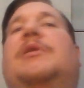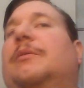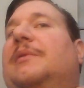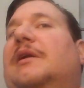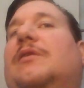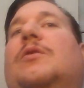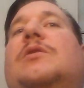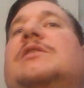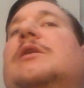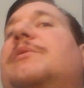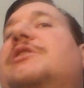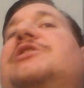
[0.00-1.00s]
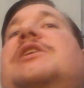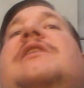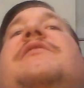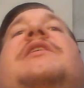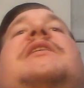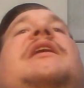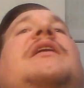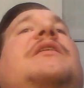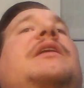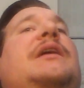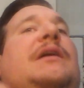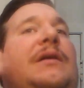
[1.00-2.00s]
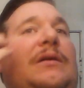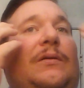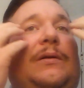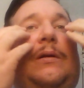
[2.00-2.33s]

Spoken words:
But I mean, of course, I'll be shaving down here